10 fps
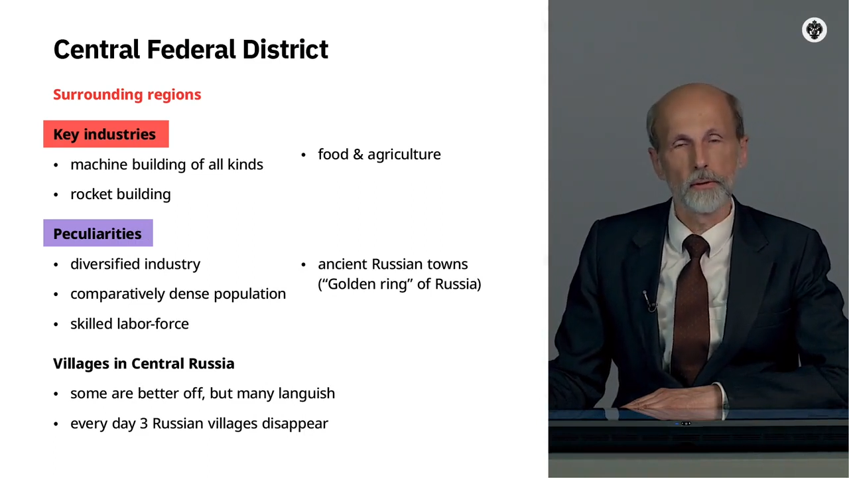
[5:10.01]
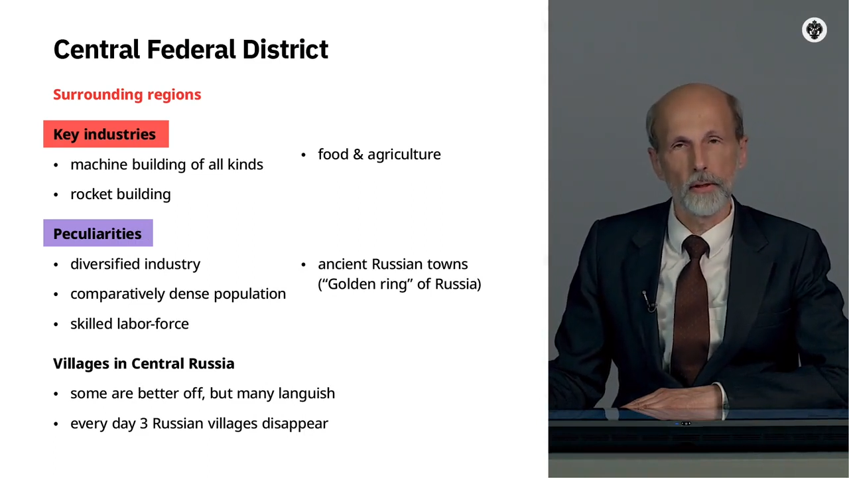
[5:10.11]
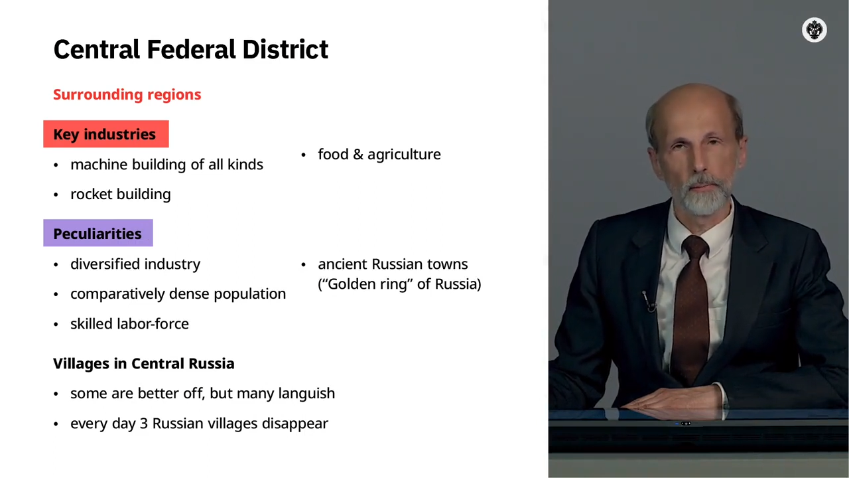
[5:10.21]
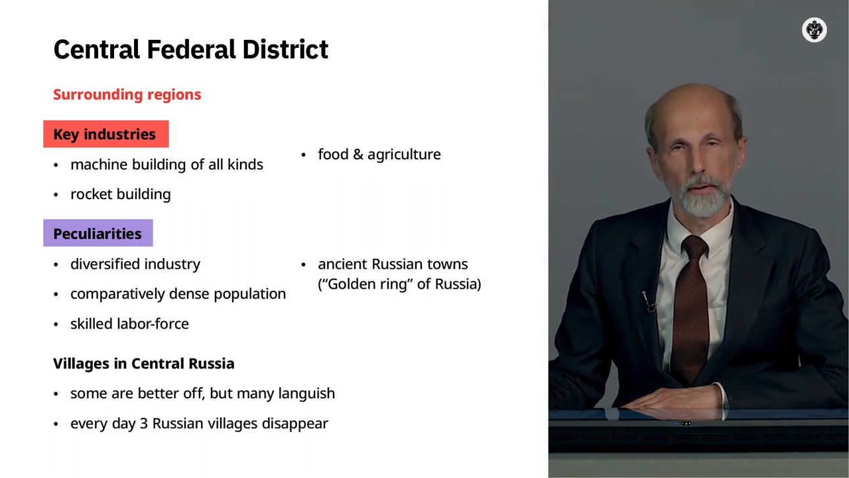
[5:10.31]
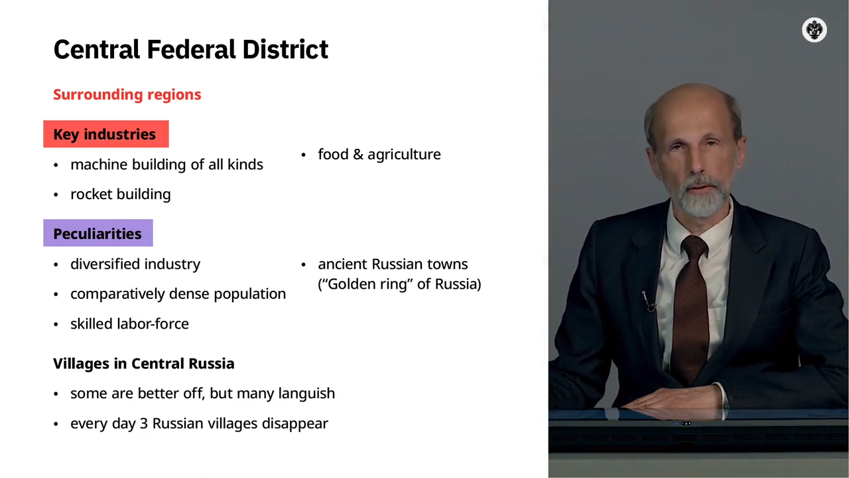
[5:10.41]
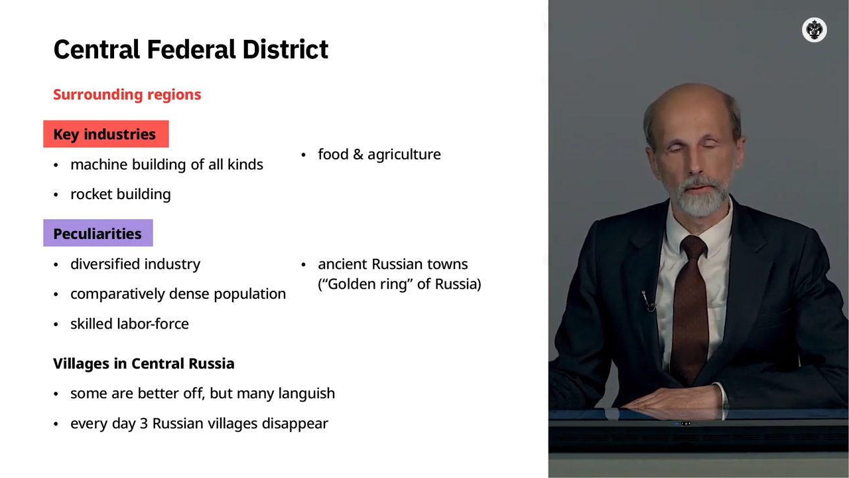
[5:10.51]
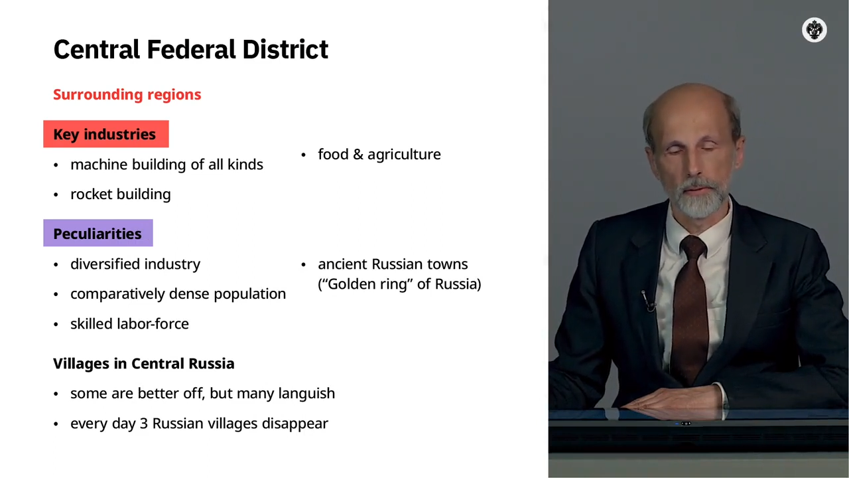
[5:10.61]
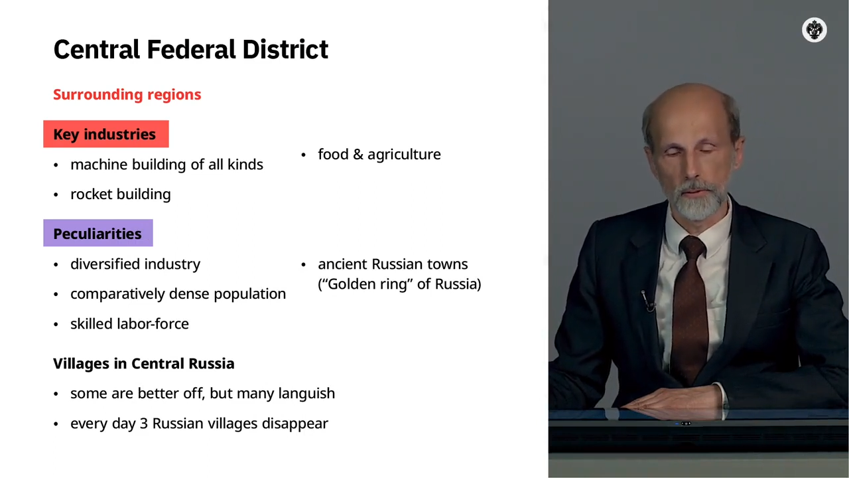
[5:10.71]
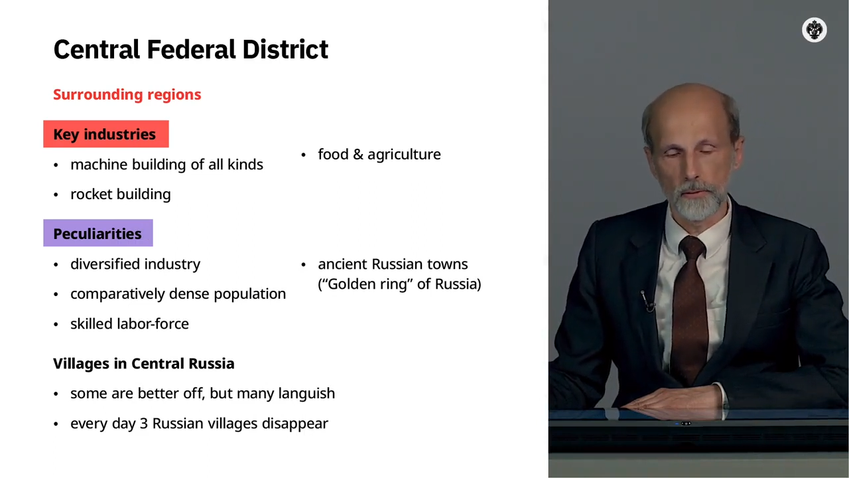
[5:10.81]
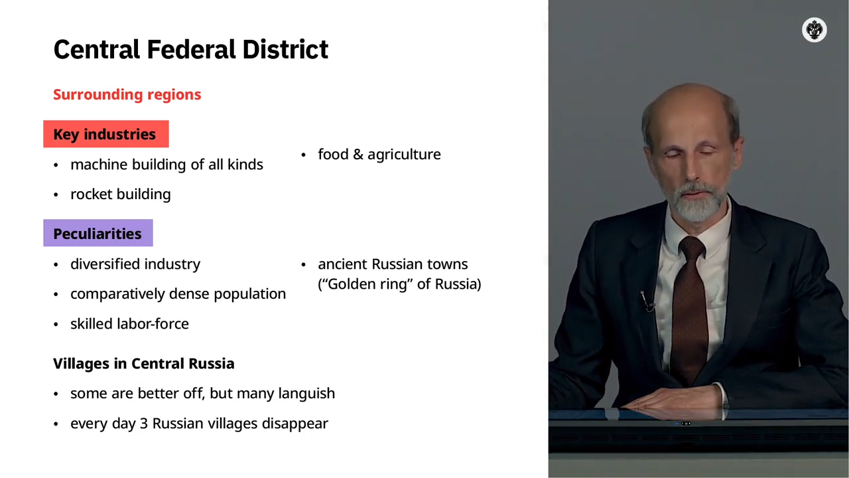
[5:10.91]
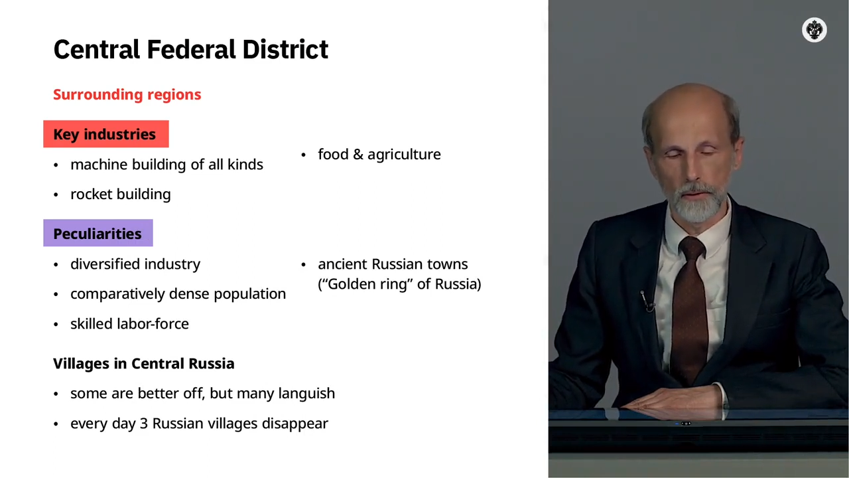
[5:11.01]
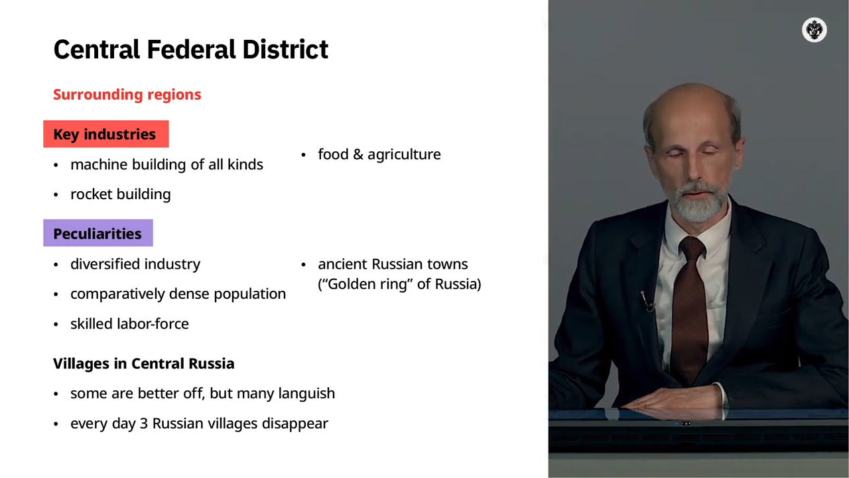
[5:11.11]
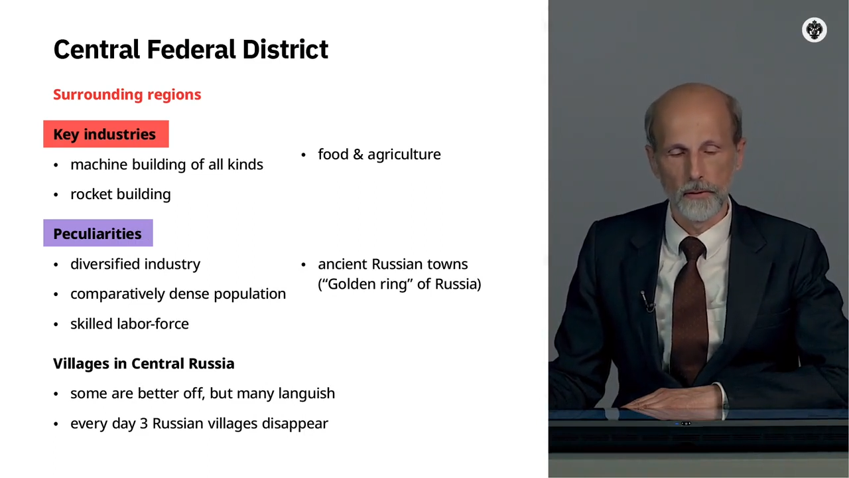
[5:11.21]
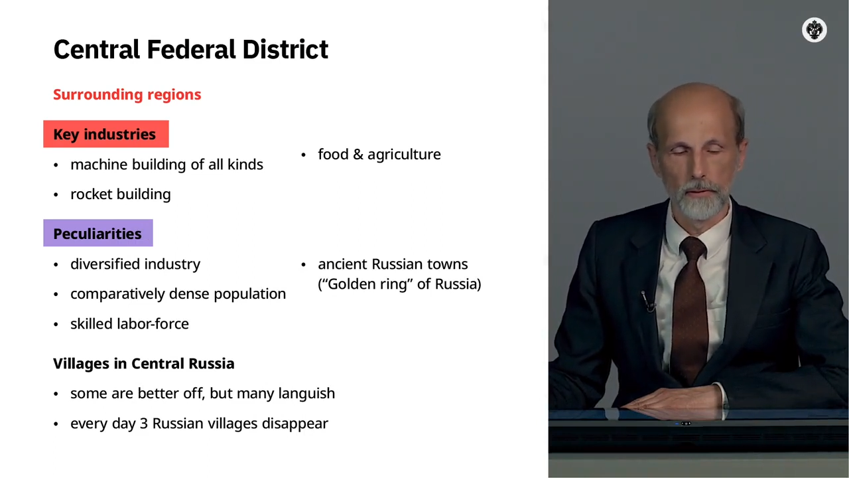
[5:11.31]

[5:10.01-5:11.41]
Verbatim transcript: chemical industry,